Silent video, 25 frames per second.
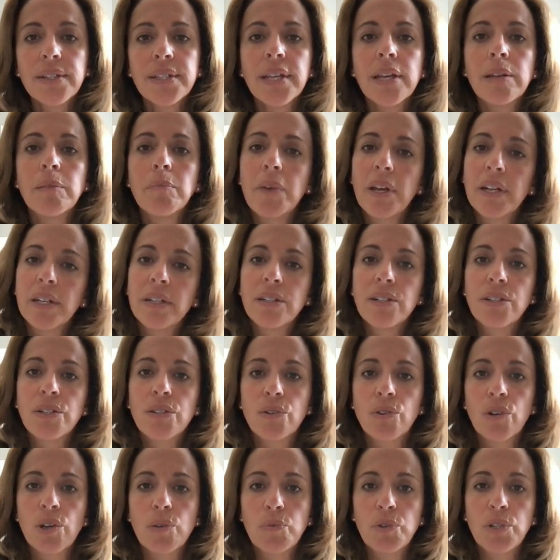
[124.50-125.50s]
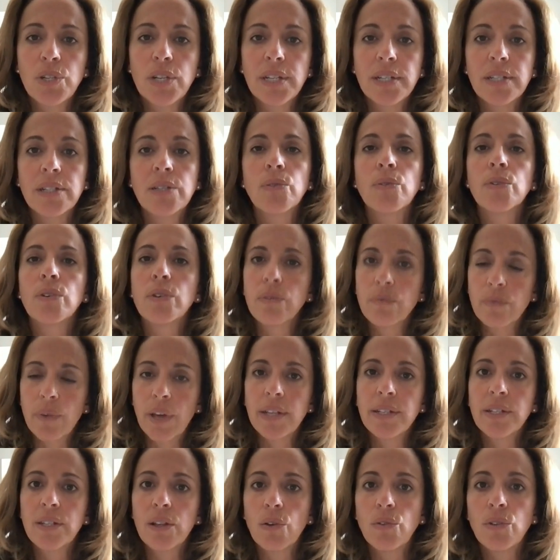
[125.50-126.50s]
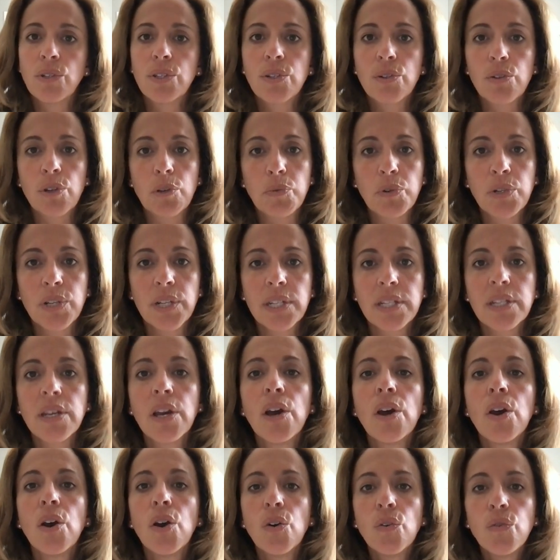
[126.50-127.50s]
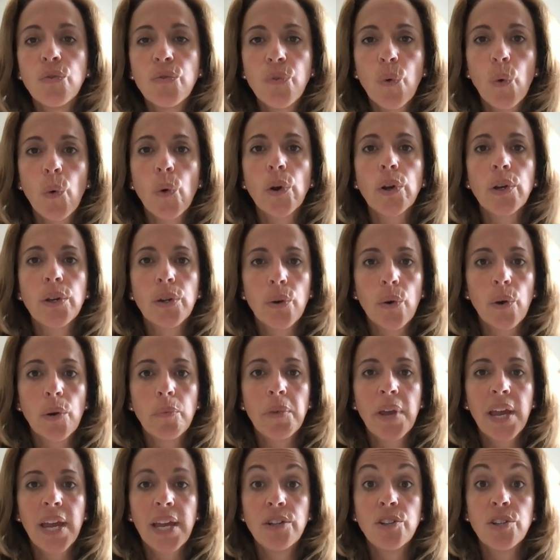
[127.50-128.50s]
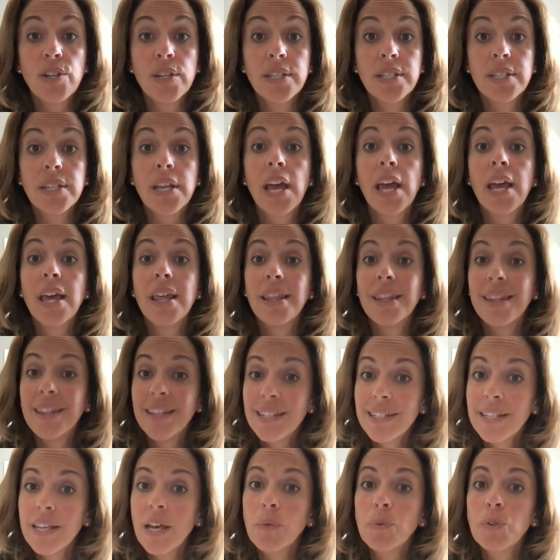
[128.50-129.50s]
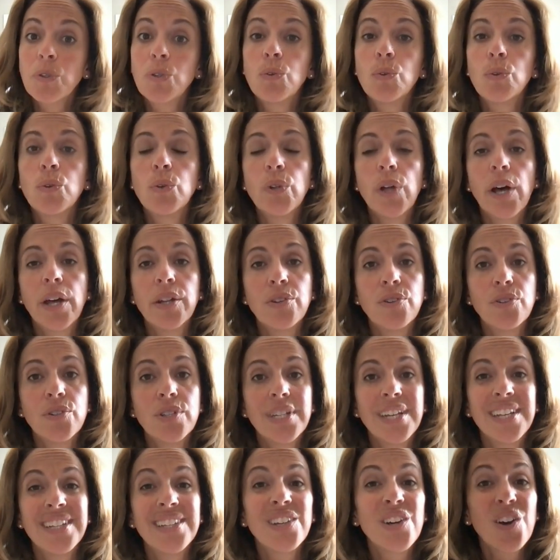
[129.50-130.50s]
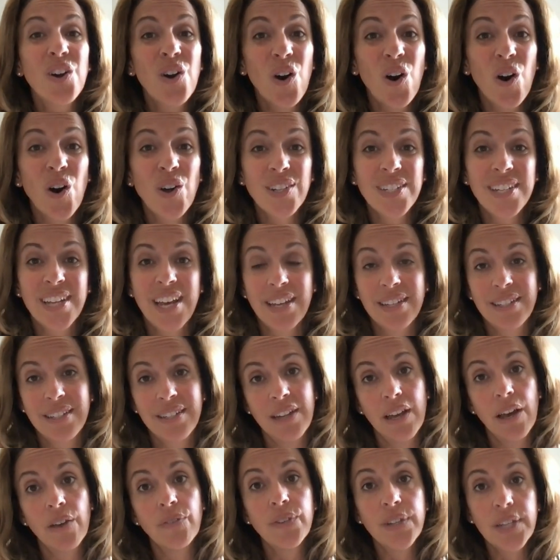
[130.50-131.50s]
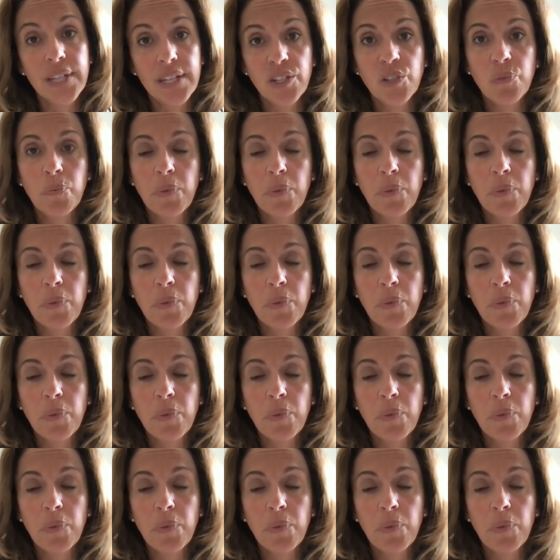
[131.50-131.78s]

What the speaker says: and meta descriptions or SEO descriptions for your pages. This helps Google understand the context of each